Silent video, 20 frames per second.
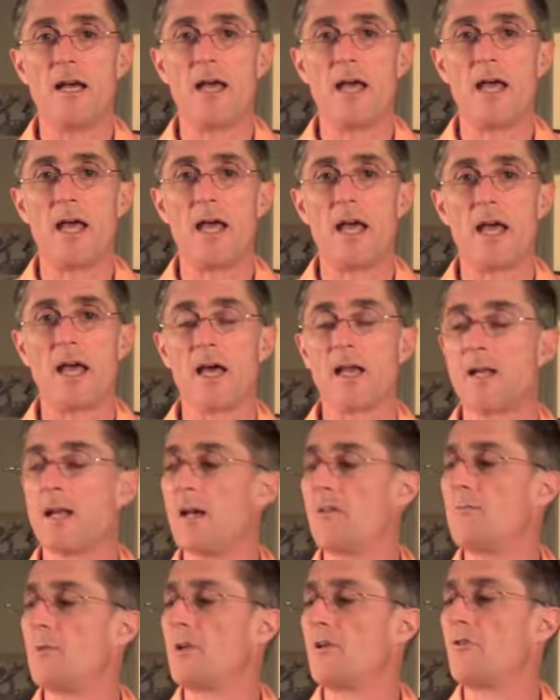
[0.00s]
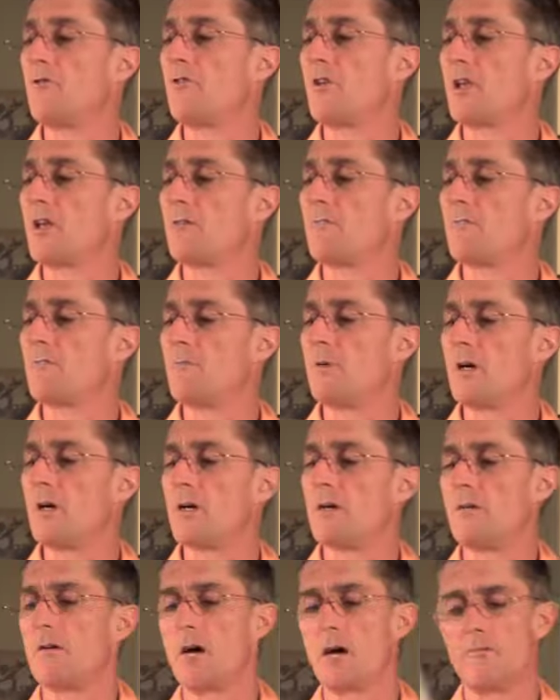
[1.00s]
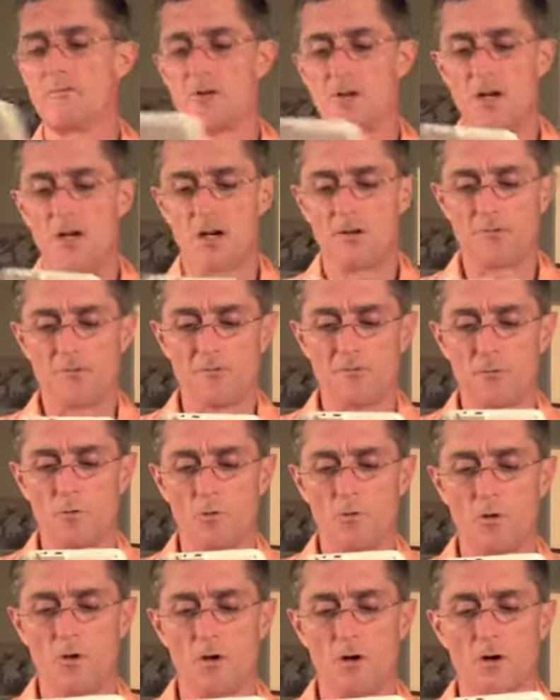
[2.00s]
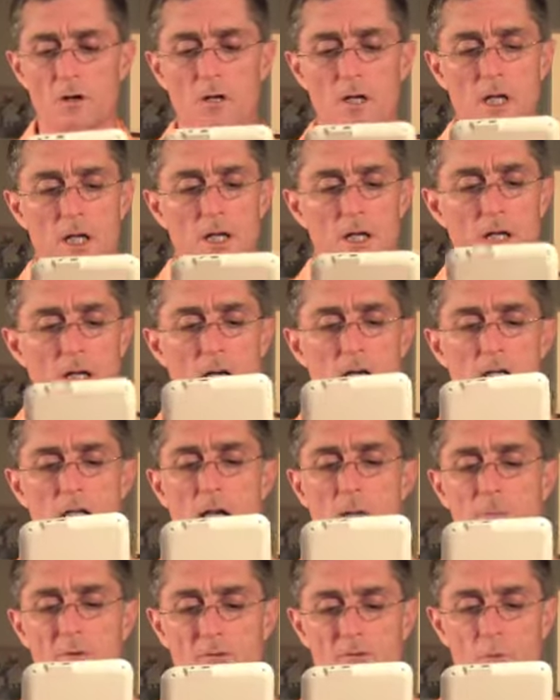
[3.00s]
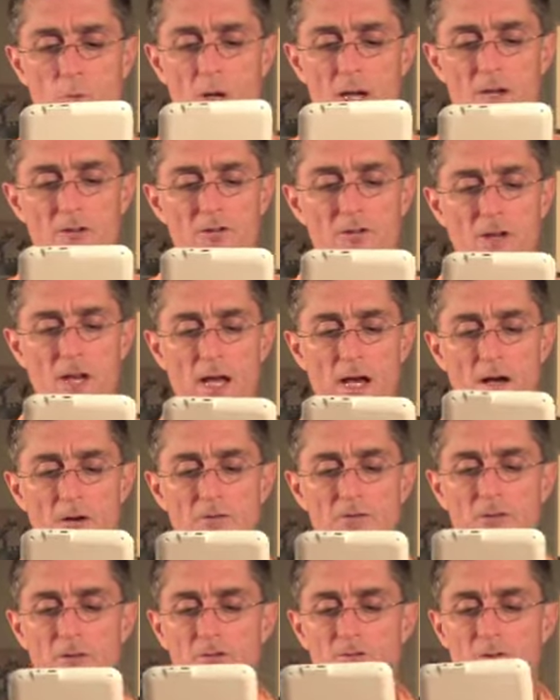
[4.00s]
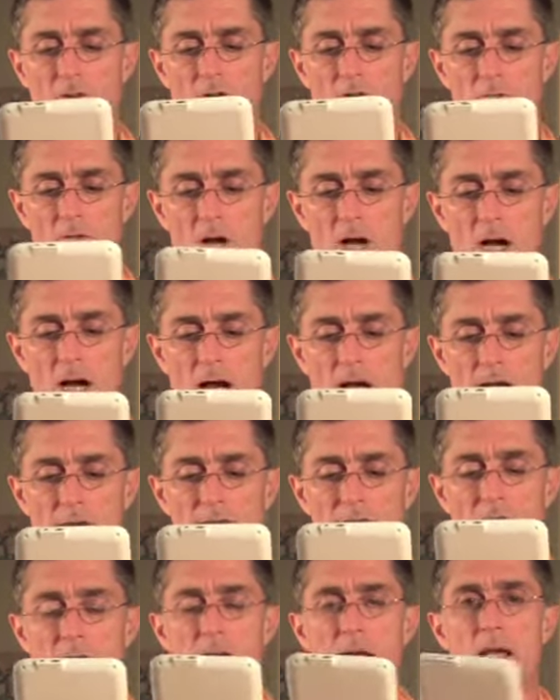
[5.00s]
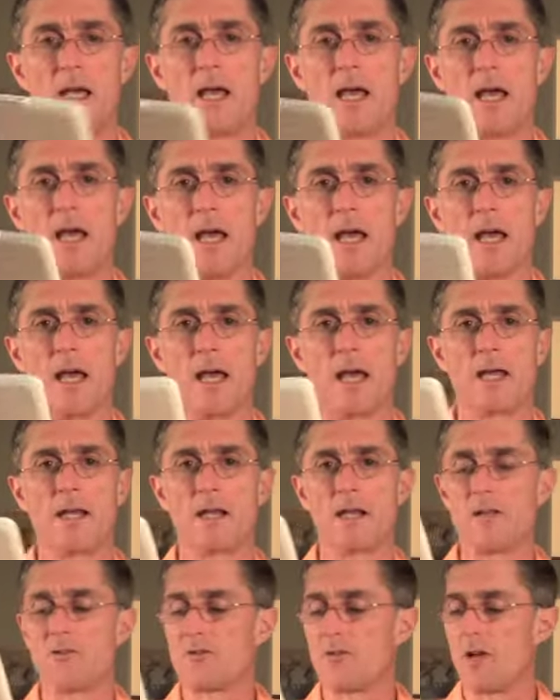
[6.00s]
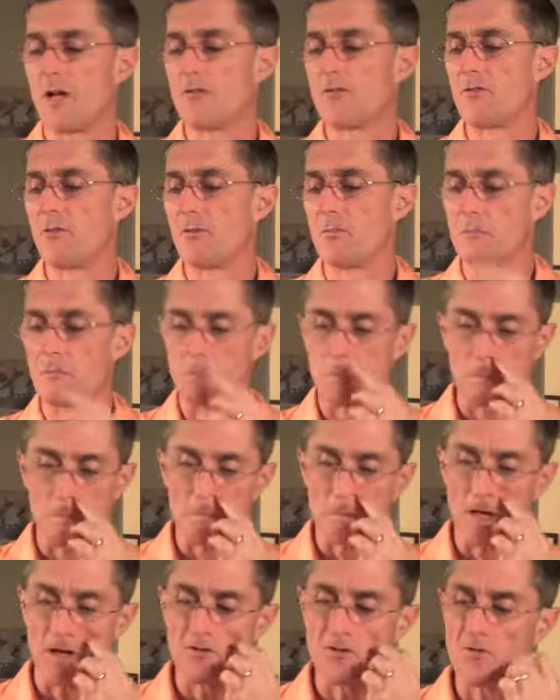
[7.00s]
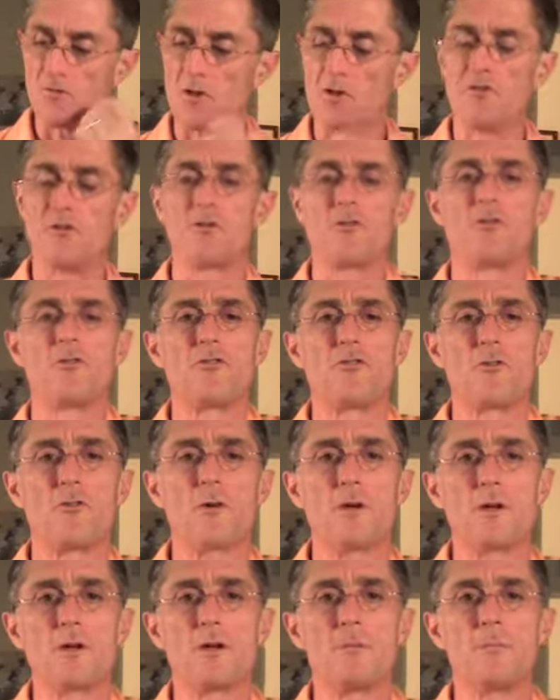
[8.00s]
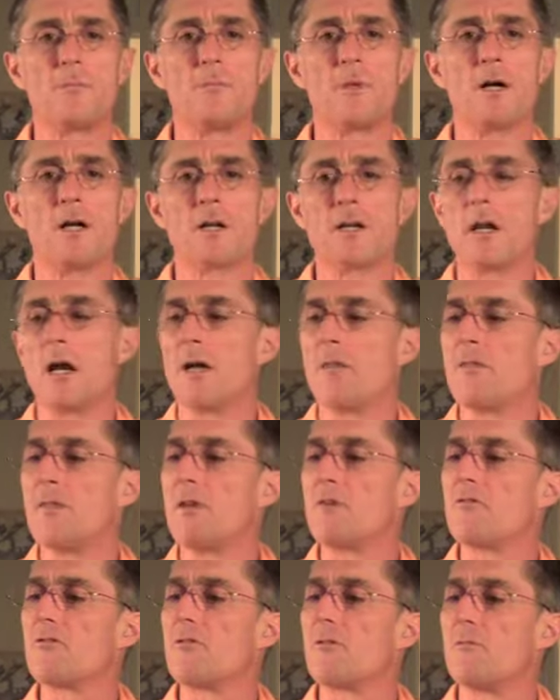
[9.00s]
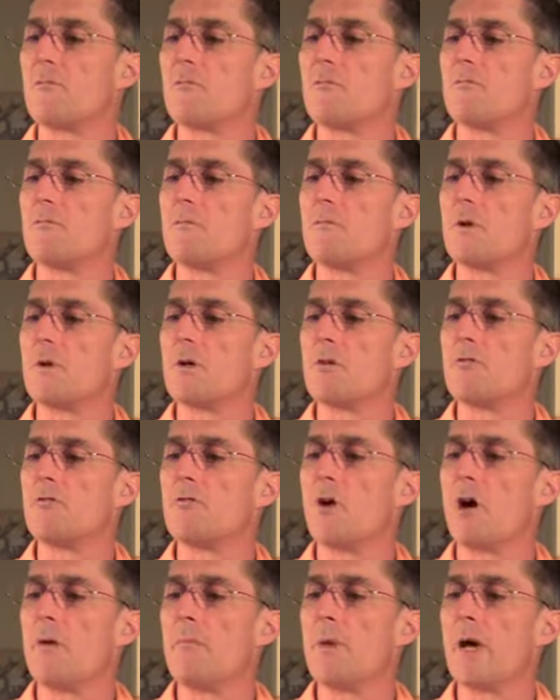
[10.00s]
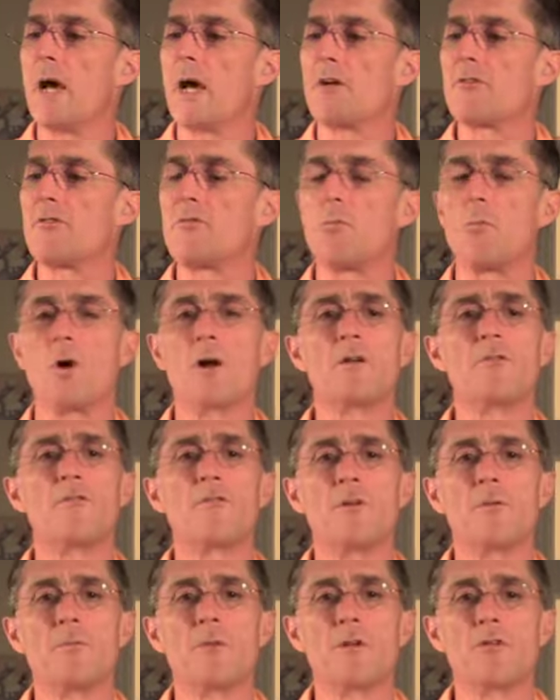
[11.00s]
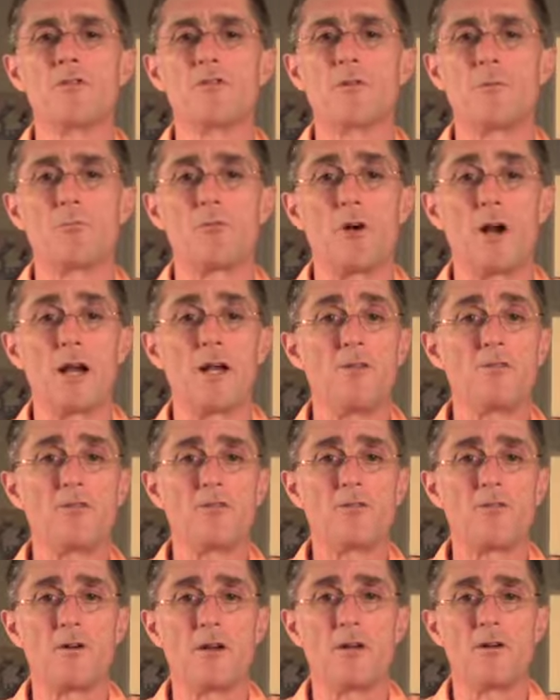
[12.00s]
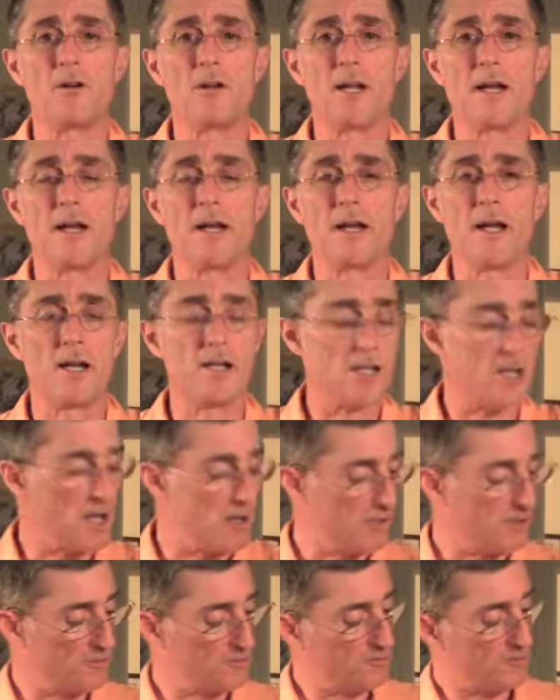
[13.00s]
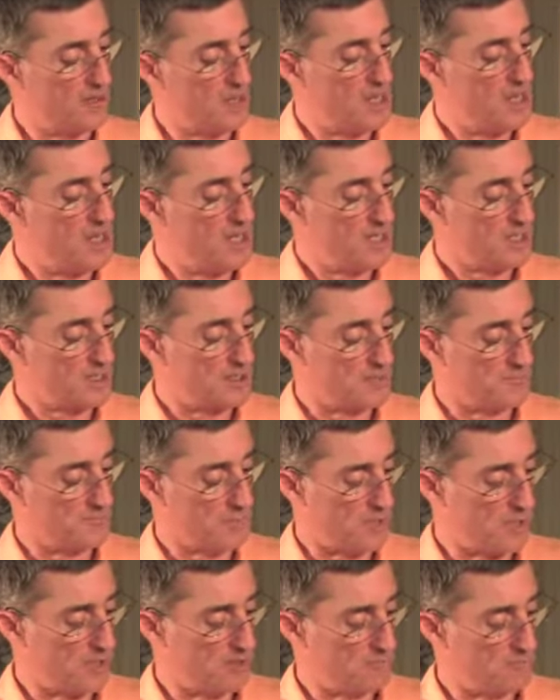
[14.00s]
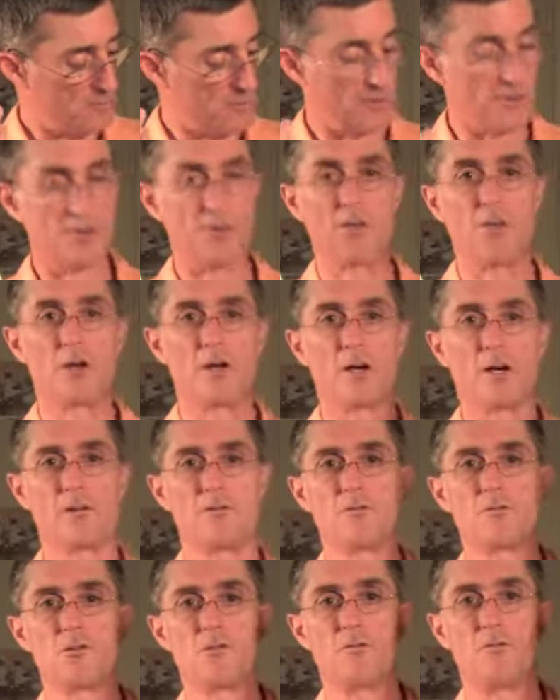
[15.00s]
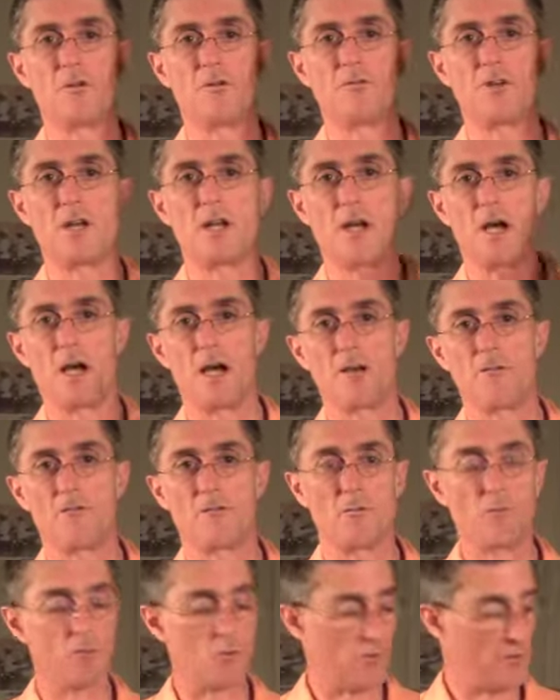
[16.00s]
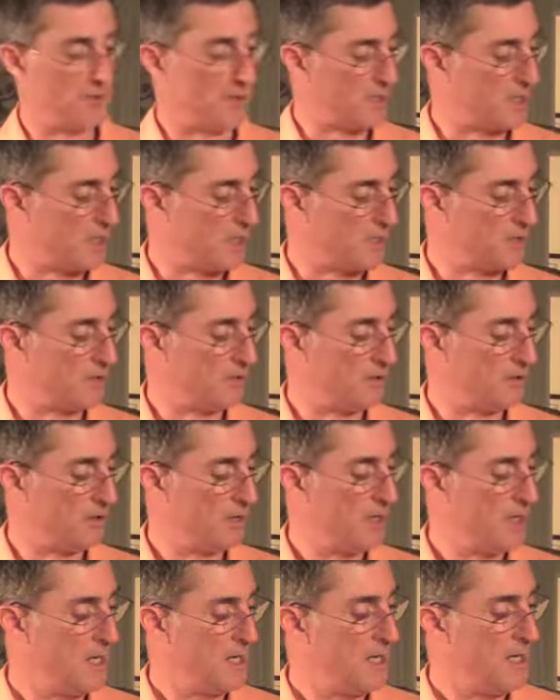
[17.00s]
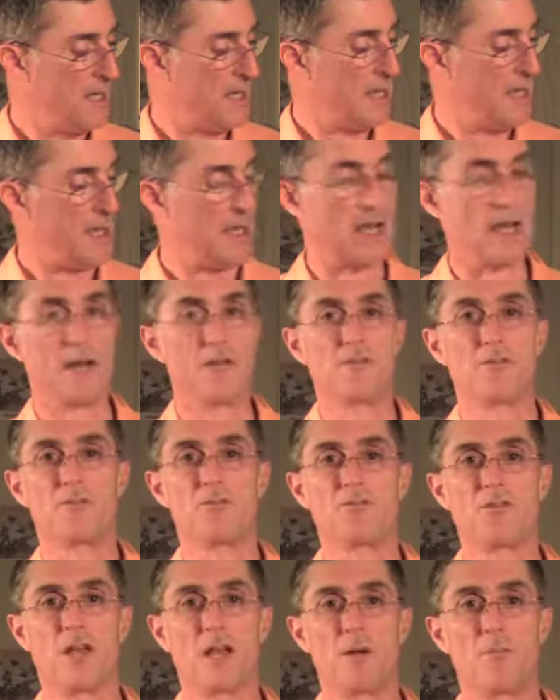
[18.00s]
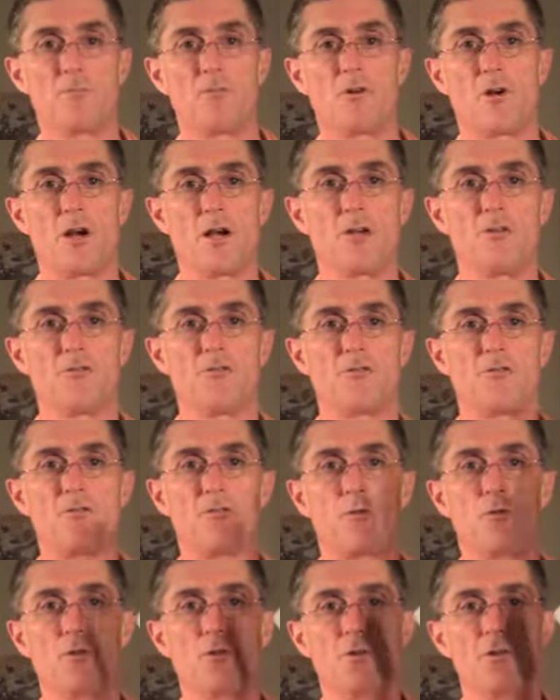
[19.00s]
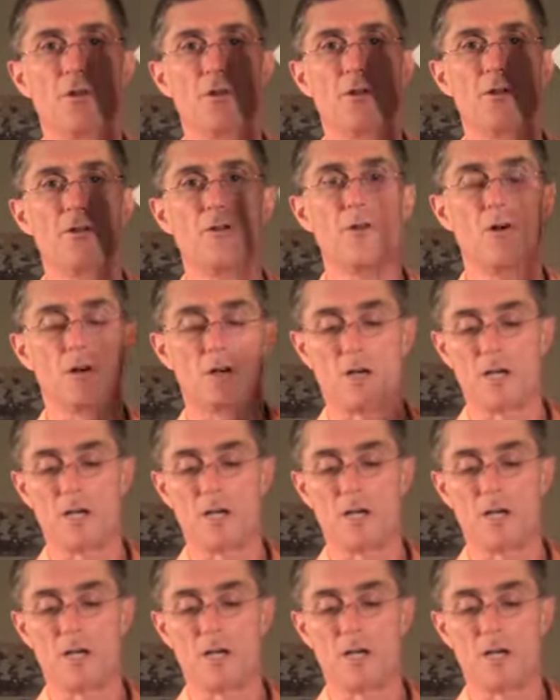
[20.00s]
And I've been using it off and on for a couple of weeks now since it arrived, and it's got some nice features to it, but I think some drawbacks. One of them is the price, $399 compared with $259 for the Kindle and the same price for the Nook.